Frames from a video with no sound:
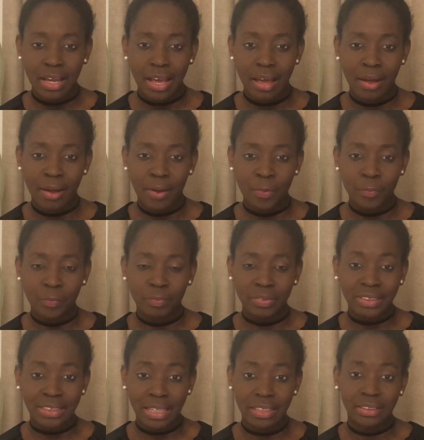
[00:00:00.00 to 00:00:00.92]
um,
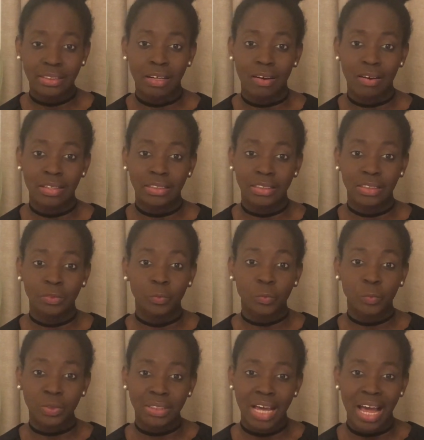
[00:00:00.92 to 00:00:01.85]
sanitizer
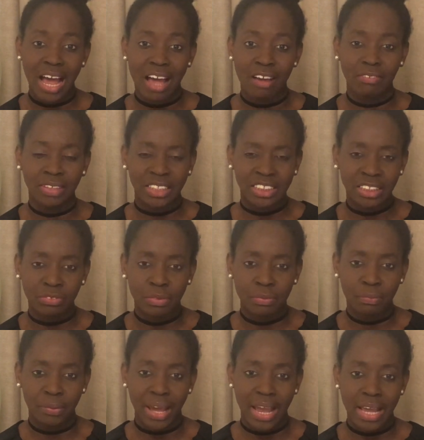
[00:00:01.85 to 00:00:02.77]
would have
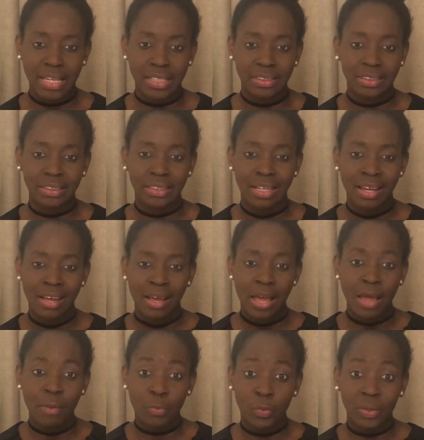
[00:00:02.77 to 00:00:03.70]
glycerin based
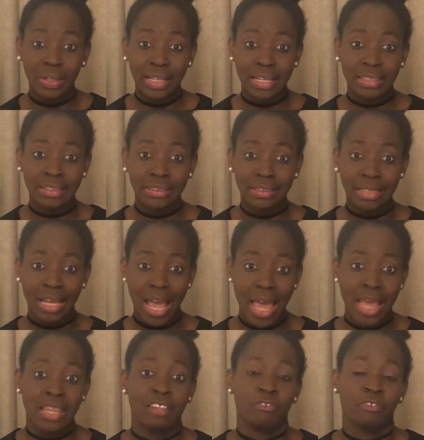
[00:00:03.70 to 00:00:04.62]
emollients
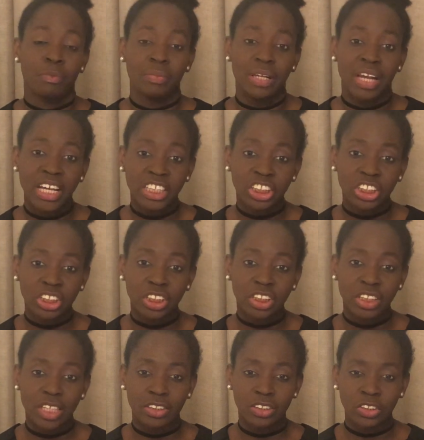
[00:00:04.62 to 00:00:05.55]
in the
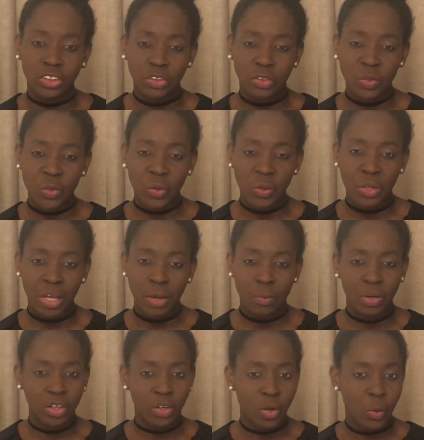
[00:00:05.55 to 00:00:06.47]
formulation and so it
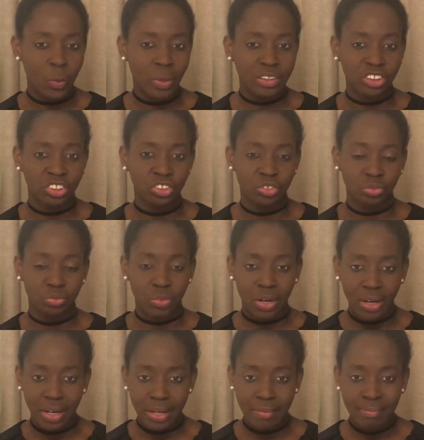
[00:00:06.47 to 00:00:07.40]
won't go as
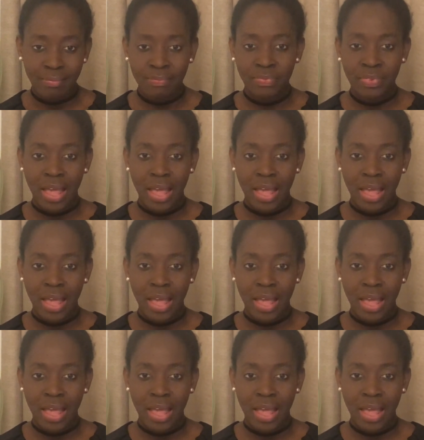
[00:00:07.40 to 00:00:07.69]
dry